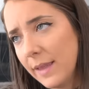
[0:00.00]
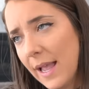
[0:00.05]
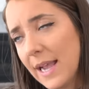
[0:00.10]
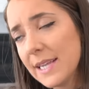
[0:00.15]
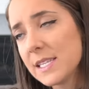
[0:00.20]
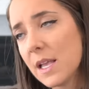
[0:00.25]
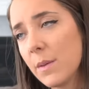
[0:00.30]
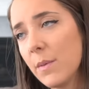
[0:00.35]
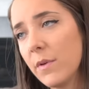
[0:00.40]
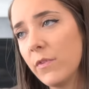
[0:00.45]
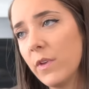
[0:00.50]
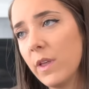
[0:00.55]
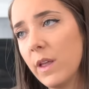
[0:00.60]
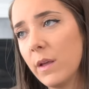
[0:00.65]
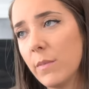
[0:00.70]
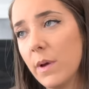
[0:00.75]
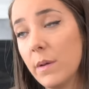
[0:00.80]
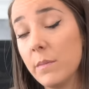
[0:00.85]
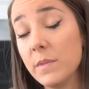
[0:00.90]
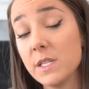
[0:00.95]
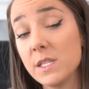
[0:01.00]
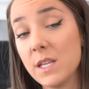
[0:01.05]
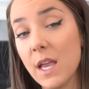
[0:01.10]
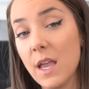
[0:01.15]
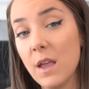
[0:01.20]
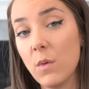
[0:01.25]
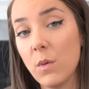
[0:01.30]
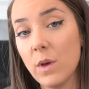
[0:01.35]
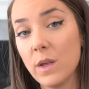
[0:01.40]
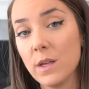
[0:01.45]
Last time I feel like my
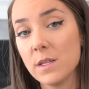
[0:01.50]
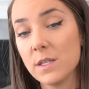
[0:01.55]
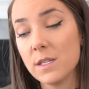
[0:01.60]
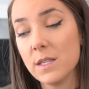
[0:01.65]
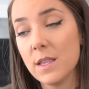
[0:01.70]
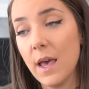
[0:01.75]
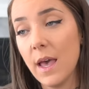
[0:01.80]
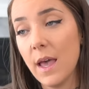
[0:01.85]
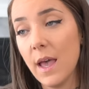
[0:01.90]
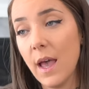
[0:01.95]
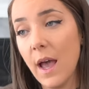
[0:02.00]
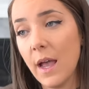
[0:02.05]
mistake was that